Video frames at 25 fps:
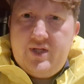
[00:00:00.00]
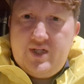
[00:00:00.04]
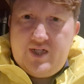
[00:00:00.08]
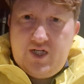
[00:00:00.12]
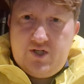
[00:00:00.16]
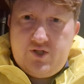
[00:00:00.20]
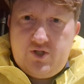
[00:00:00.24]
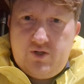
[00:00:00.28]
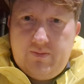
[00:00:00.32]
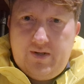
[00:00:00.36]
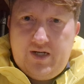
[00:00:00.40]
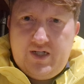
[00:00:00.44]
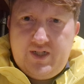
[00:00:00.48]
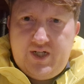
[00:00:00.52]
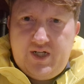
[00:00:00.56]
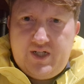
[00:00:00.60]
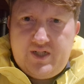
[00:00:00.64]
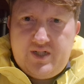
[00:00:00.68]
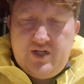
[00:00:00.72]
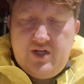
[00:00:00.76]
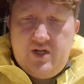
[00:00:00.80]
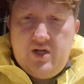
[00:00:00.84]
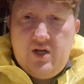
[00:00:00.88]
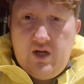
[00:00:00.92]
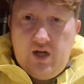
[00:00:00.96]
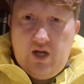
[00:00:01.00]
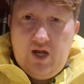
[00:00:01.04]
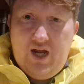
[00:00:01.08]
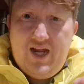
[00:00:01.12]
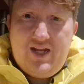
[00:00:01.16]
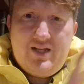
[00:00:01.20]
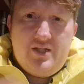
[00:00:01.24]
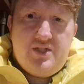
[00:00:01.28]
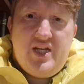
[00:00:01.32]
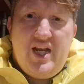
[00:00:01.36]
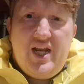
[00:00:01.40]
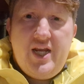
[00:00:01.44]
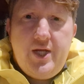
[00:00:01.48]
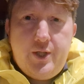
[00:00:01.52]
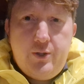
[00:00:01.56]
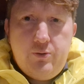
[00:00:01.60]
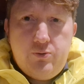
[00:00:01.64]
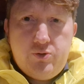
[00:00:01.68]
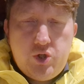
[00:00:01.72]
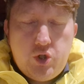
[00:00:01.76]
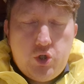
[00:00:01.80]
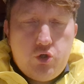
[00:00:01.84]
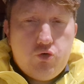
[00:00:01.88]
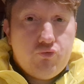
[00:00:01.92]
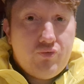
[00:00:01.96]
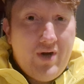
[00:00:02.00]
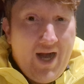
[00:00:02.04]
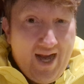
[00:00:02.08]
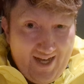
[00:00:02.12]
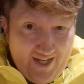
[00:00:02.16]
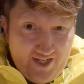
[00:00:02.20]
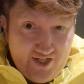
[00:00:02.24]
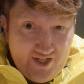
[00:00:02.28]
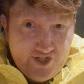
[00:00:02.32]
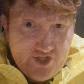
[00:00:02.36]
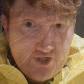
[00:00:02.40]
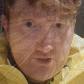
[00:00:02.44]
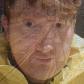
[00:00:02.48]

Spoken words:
centre of Manchester, and take you to Greggs.